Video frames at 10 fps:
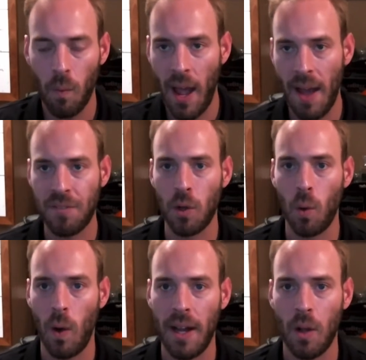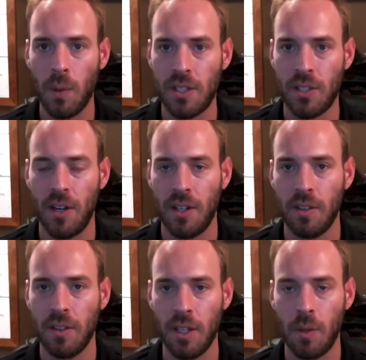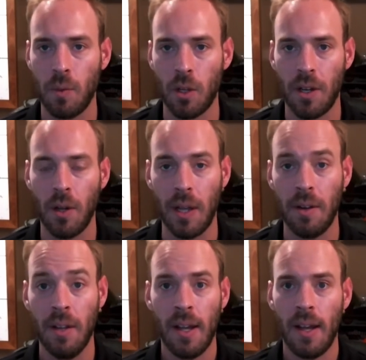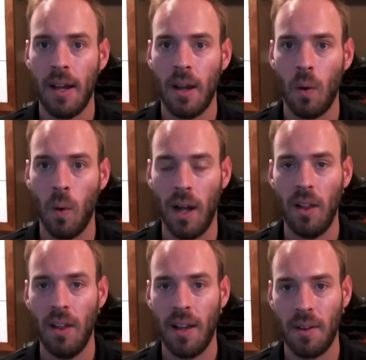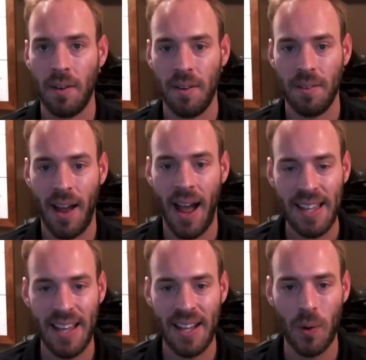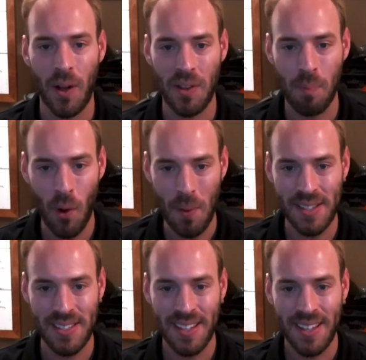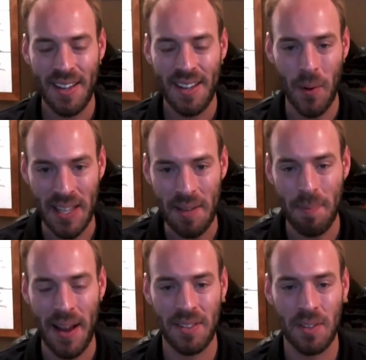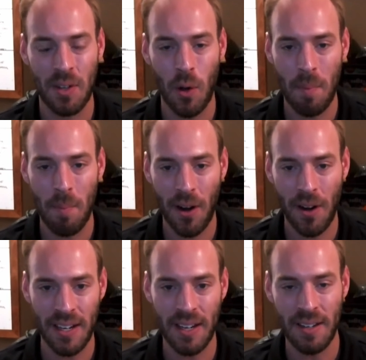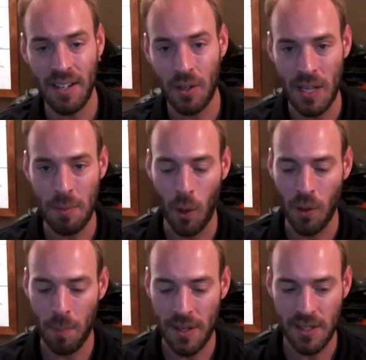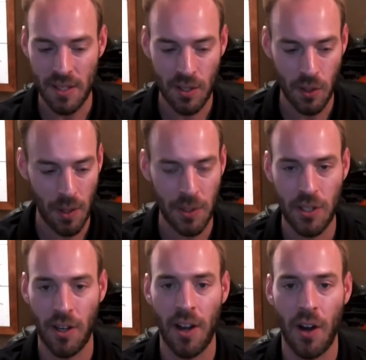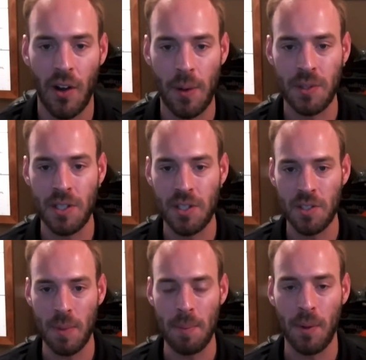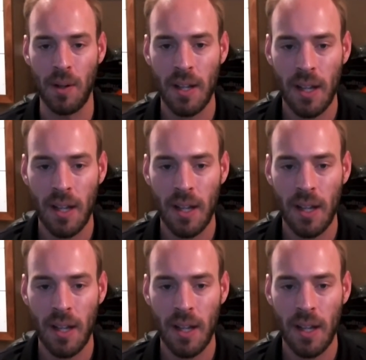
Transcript: After a while, we started, learning, okay, well, I can't go on all the appointments if we want to keep going on marketing and, keep growing the business. So then we started hiring acquisitions people.